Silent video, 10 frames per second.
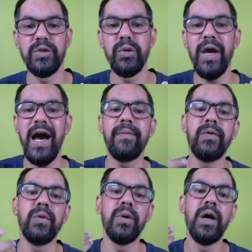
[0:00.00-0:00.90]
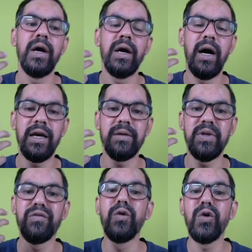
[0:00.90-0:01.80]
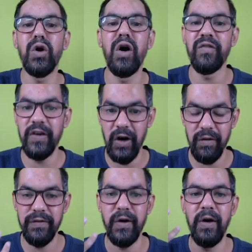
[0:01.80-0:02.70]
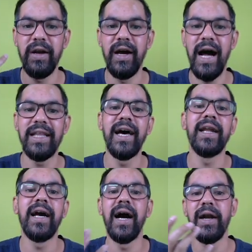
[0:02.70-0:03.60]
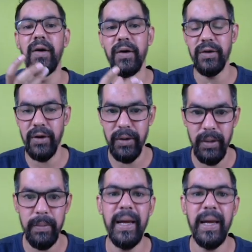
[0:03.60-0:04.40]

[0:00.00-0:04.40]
So you have to give the photocopy of your Aadhaar card or your